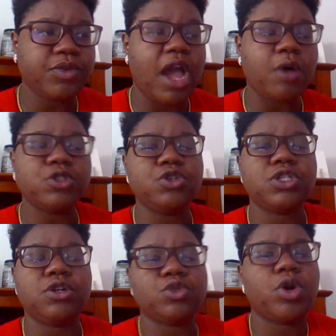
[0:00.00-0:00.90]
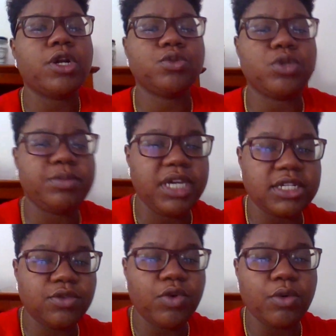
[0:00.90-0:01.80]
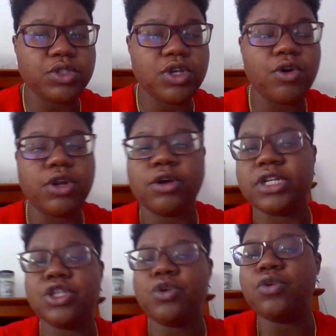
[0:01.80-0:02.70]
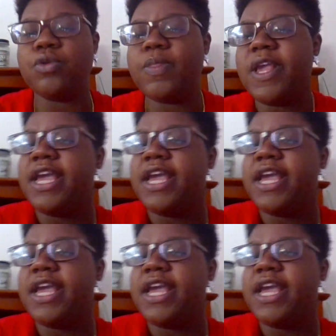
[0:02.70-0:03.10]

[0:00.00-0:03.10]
I was using those words was because of what was going on in school.